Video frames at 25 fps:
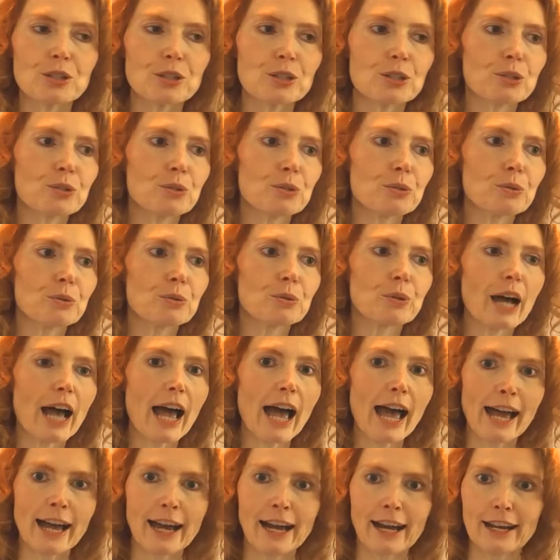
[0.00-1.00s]
to
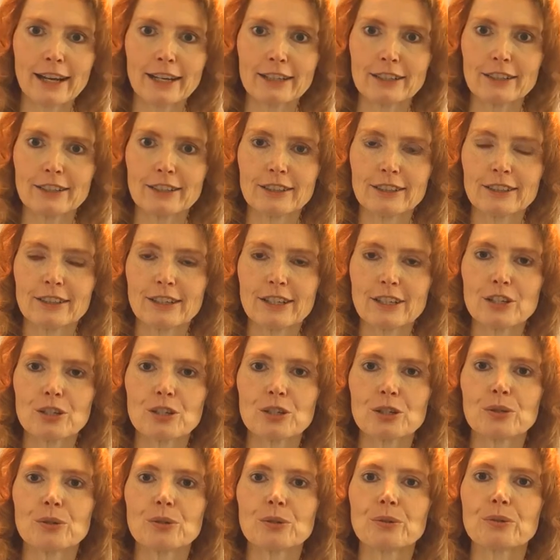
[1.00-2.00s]
add
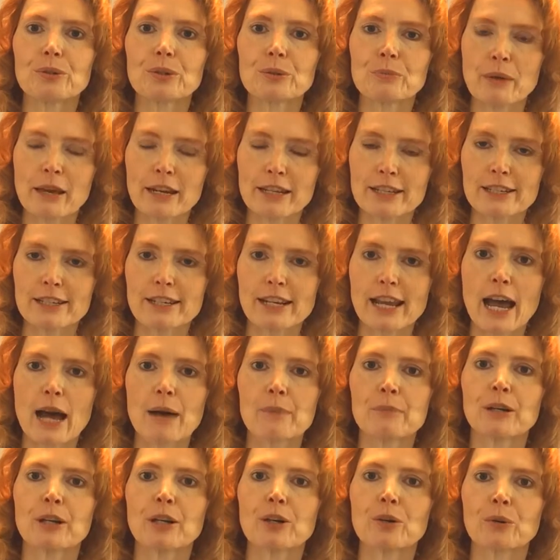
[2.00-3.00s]
to the medicine
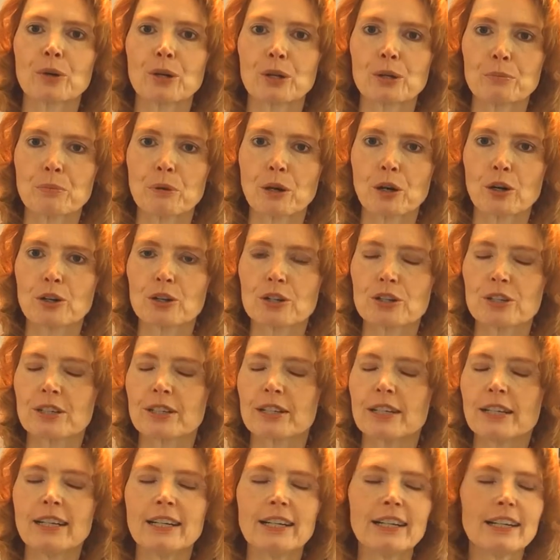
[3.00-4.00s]
cabinet or your purse.
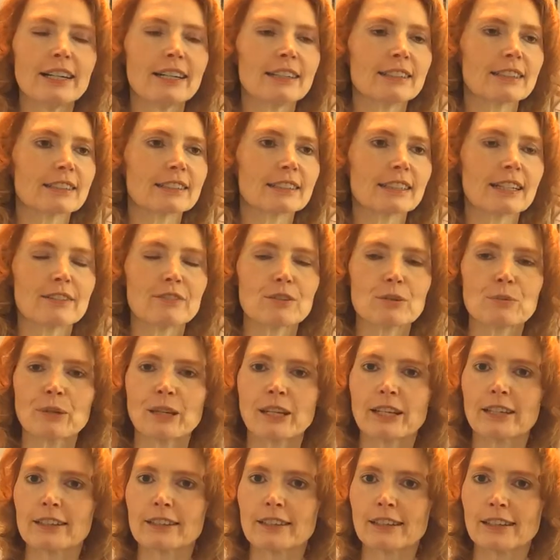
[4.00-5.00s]
It doesn't have to be
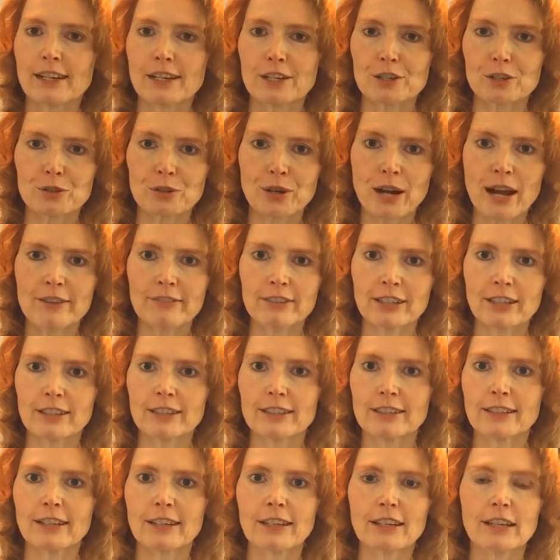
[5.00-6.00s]
anything extravagant.
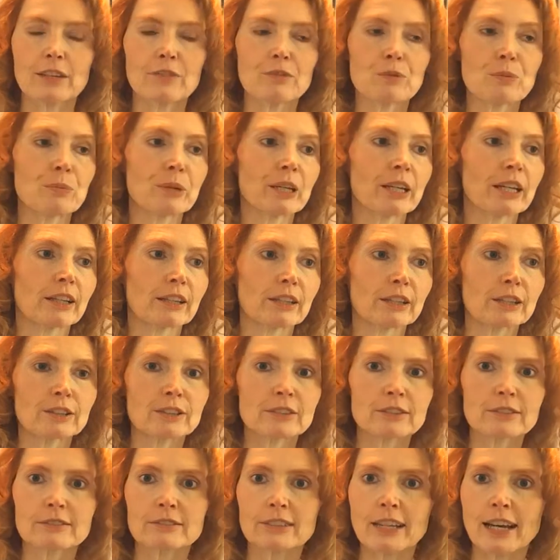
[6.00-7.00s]
It can even be a
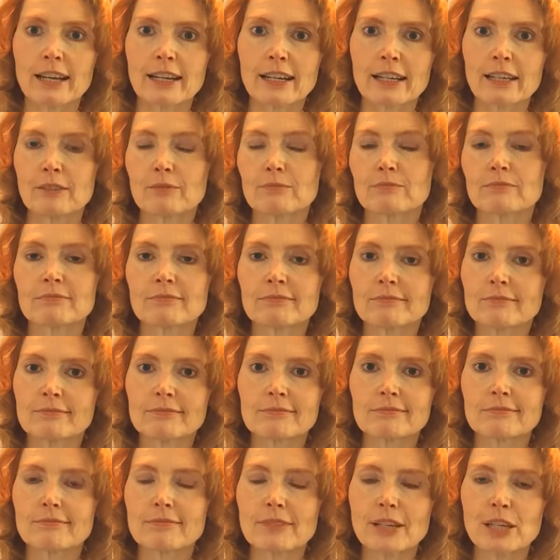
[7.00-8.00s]
little tiny
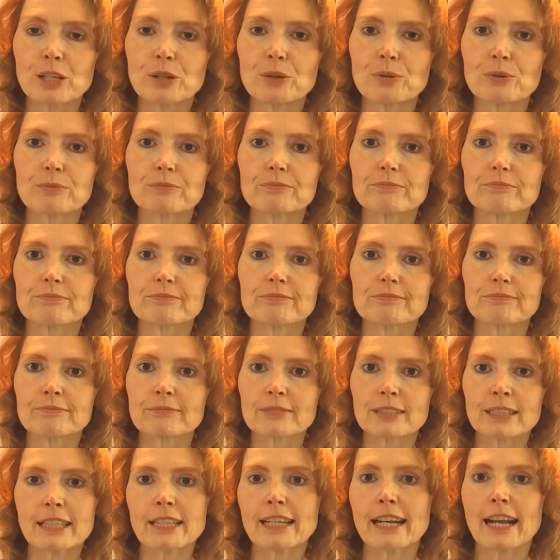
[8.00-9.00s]
cute
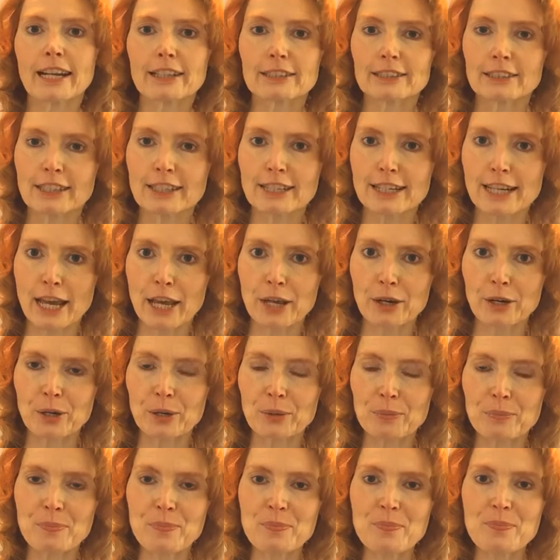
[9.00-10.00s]
Kleenex
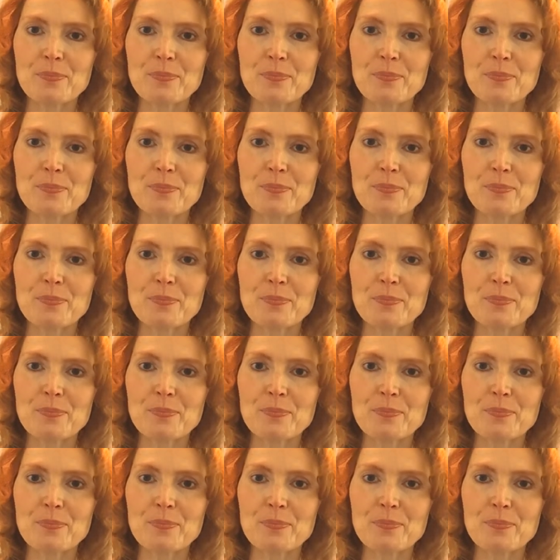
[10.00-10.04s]
container.